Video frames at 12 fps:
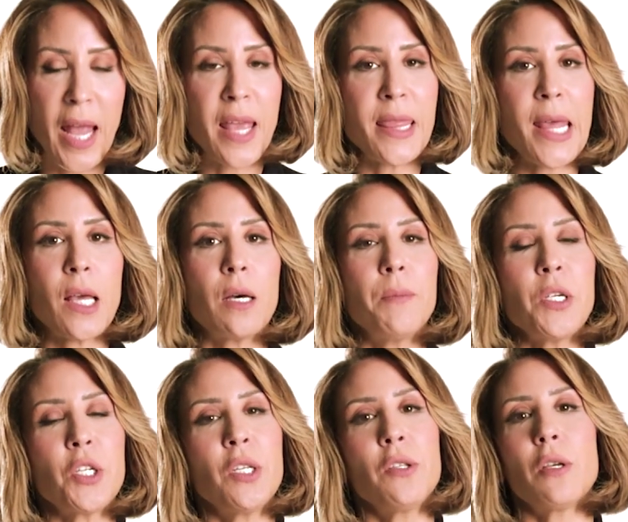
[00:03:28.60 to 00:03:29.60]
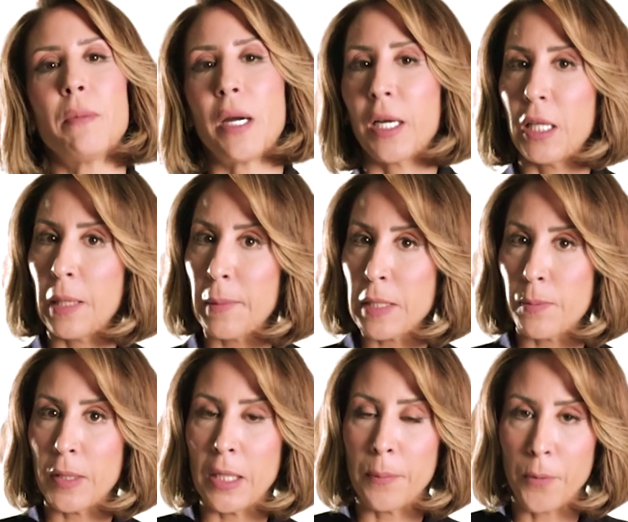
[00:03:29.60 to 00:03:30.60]
And they commissioned a marketing mix
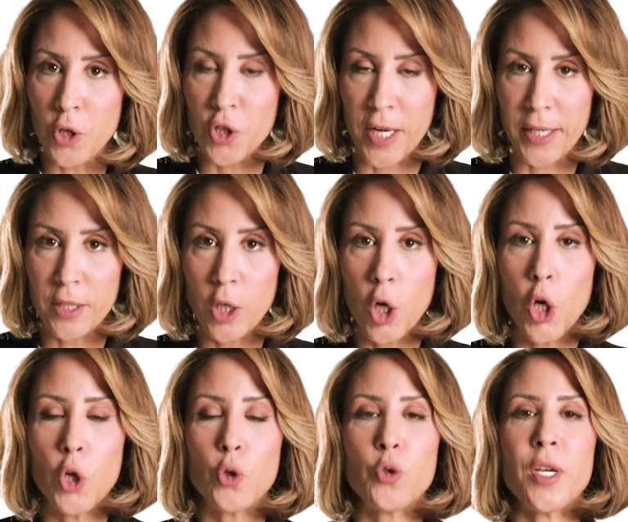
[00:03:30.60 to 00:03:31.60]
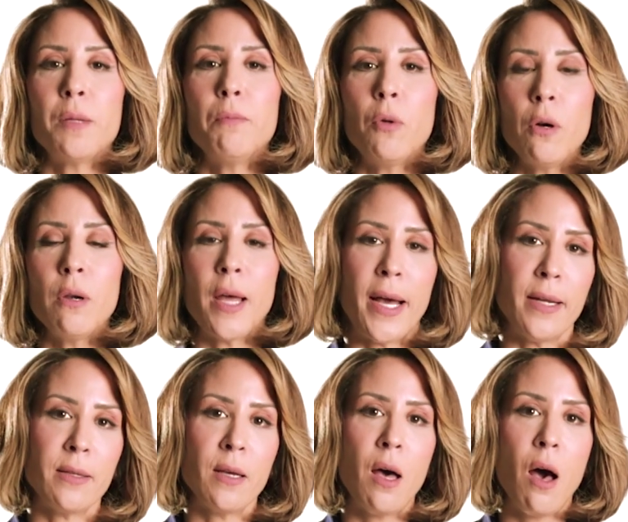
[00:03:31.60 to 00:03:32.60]
modeling project to shed more
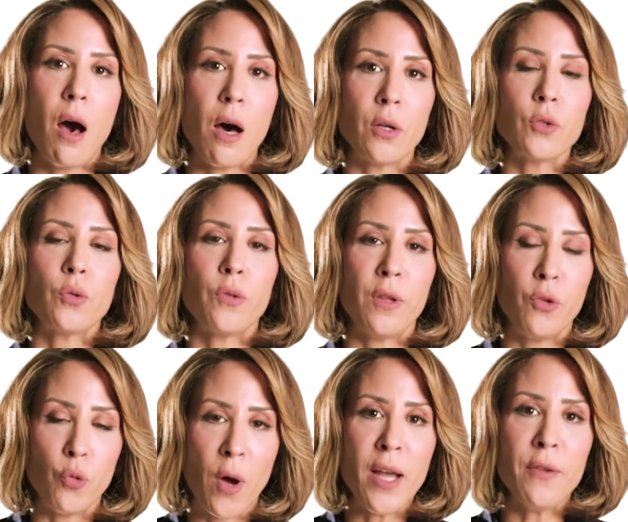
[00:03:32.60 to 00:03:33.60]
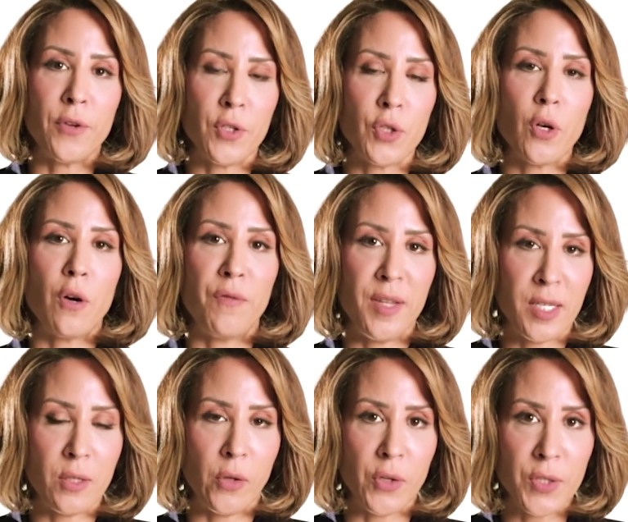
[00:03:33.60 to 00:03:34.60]
light onto the drivers of
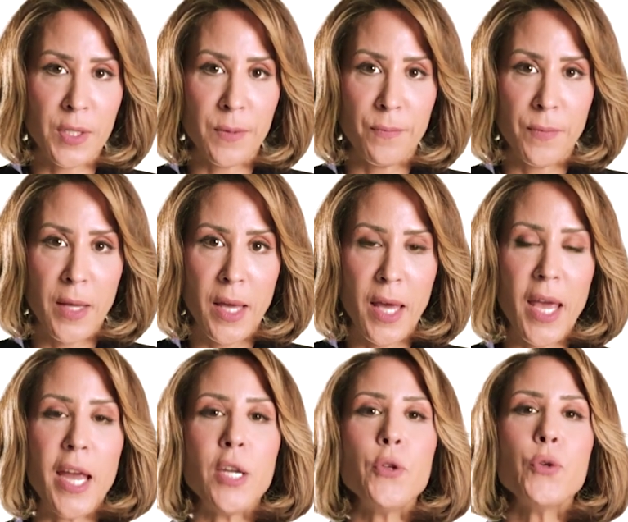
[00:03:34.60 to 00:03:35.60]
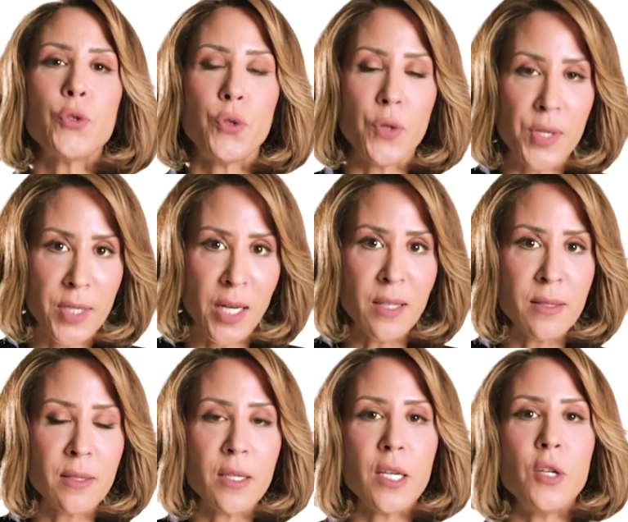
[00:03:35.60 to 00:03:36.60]
this loss and use the
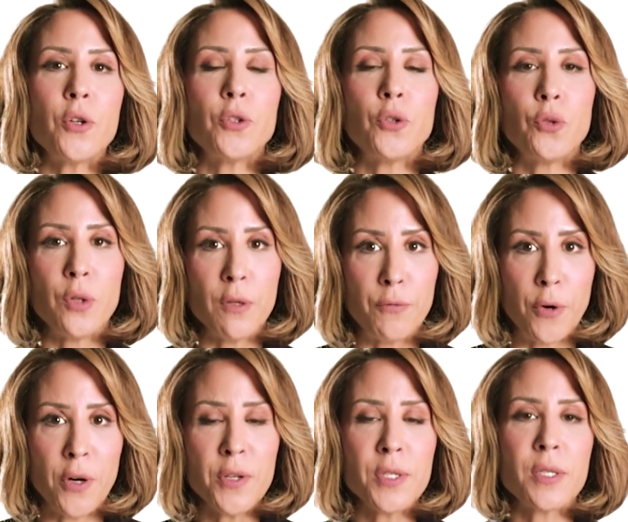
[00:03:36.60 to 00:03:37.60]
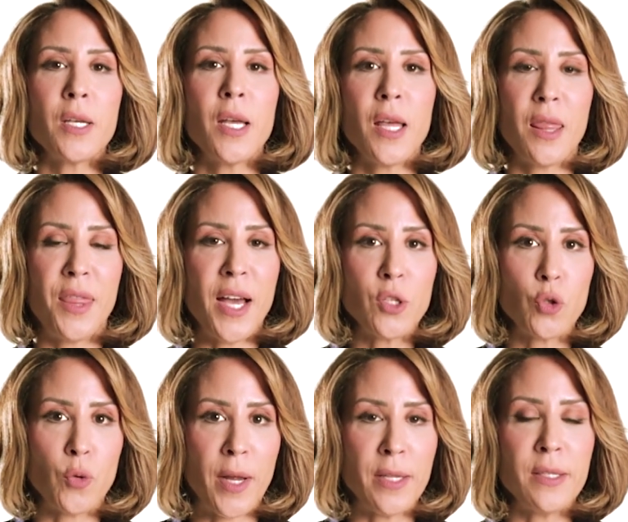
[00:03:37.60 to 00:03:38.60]
results in order to reverse that
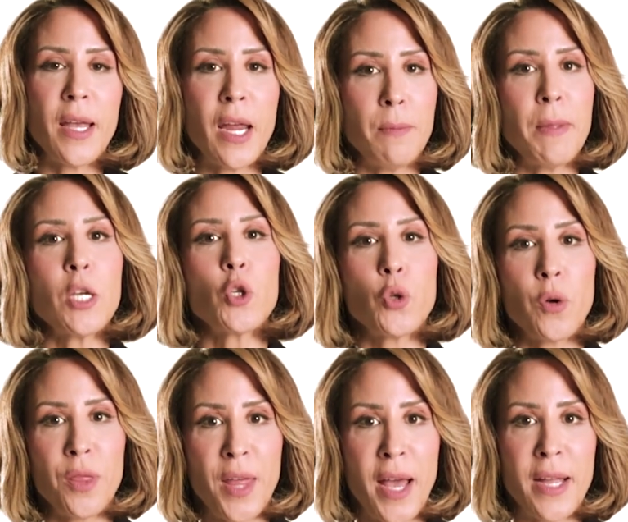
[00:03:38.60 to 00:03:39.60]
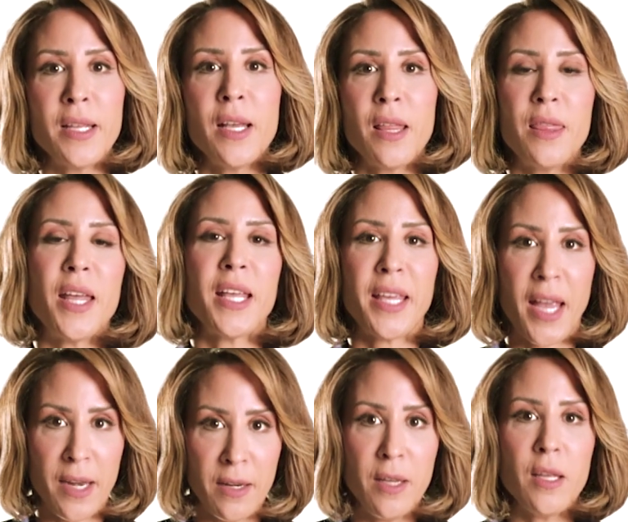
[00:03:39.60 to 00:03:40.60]
trend and make sure that they
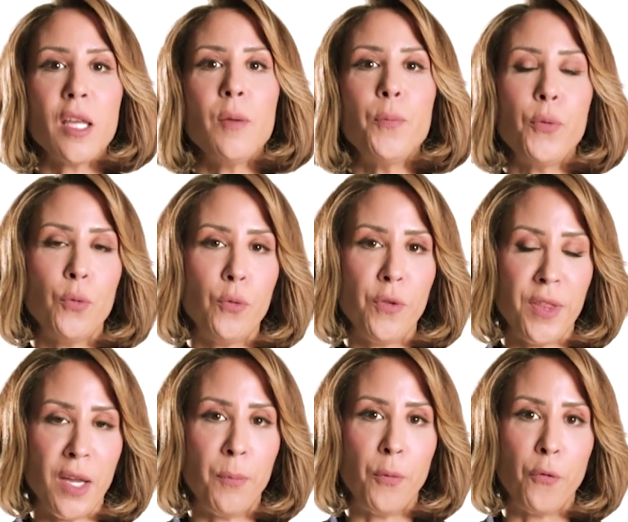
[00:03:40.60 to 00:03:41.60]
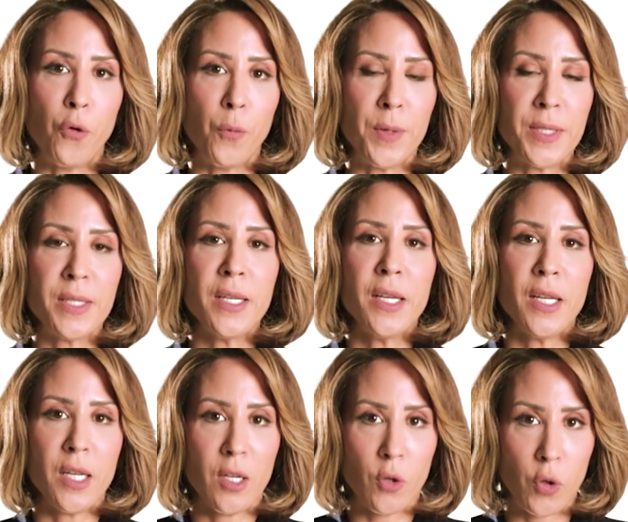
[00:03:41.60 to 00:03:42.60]
can improve their performance
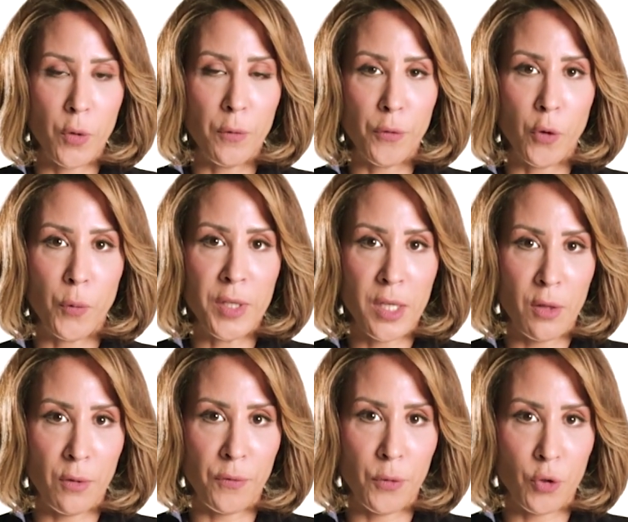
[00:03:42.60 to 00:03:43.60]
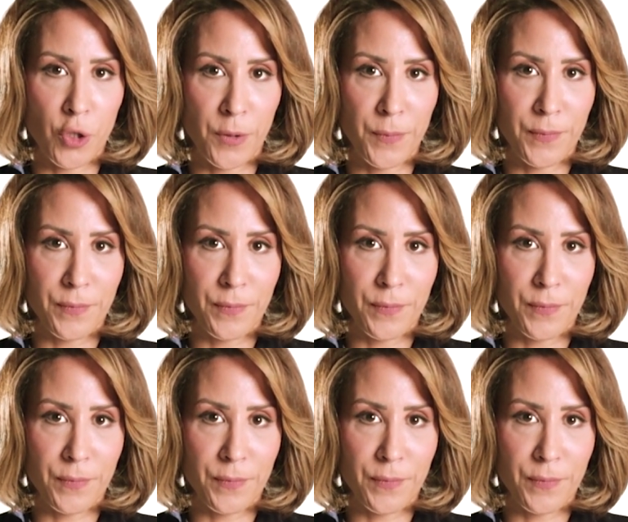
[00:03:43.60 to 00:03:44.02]
going forward in the future.